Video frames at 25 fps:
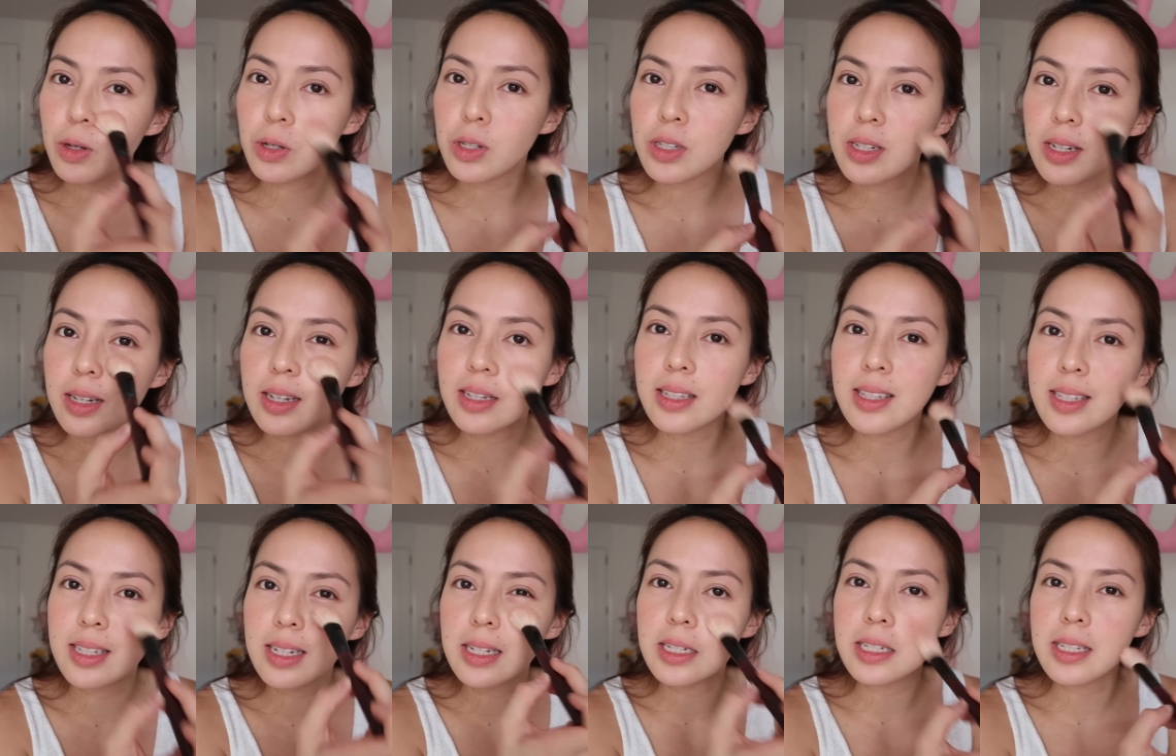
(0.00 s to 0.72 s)
using I,
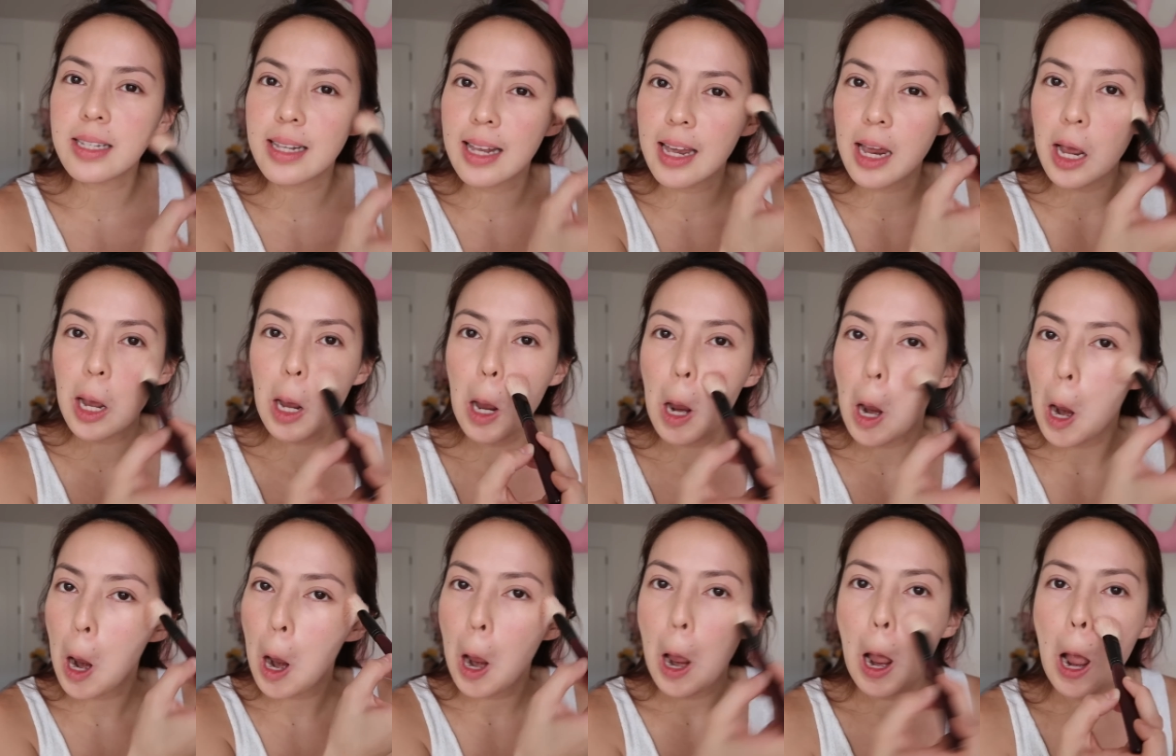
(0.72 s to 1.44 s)
it since like...
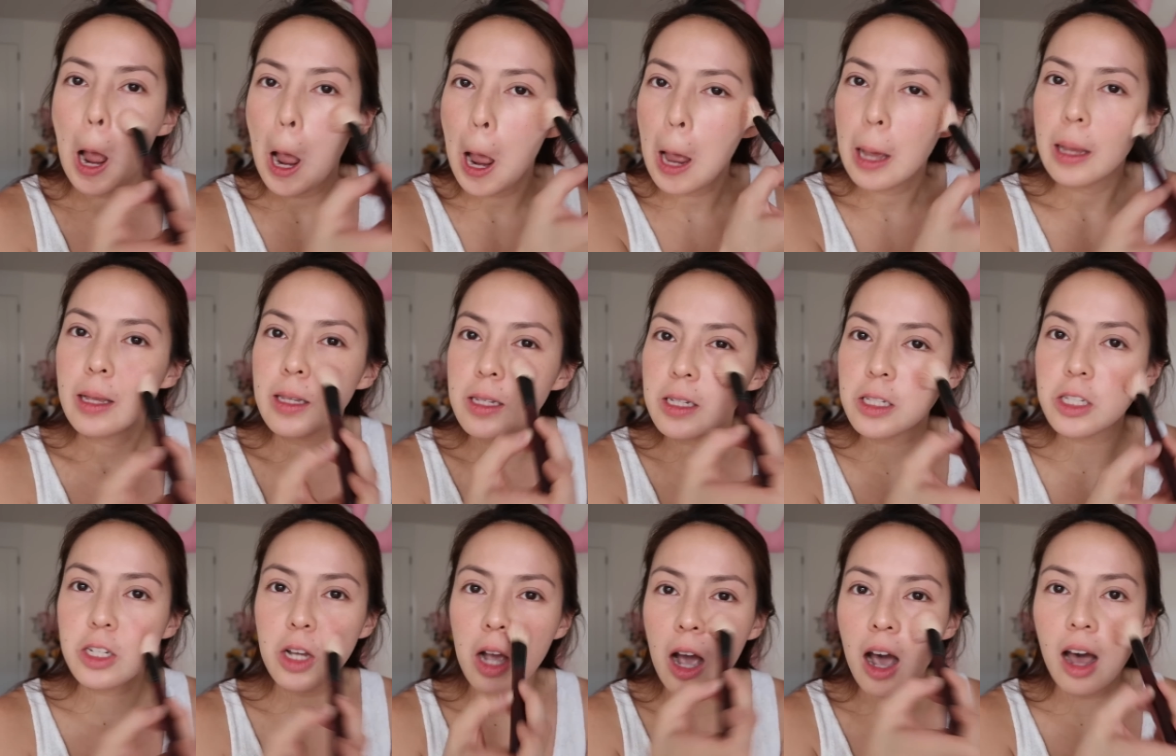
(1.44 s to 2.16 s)

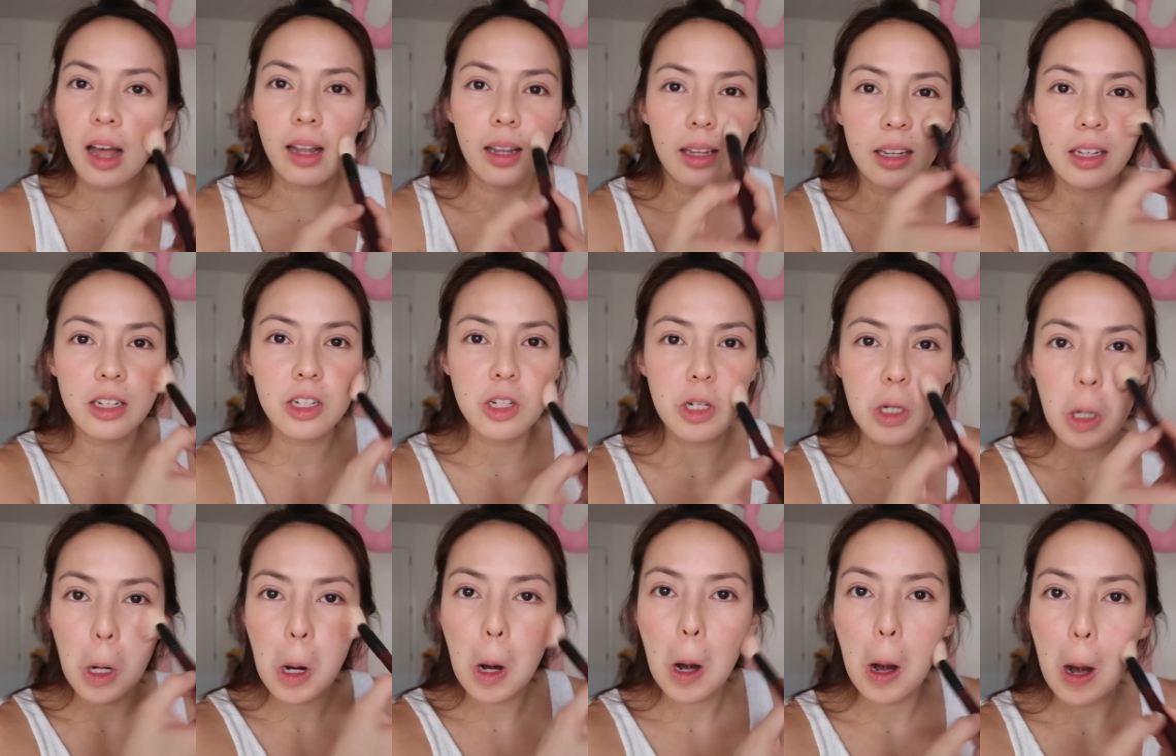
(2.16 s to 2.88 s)
since college.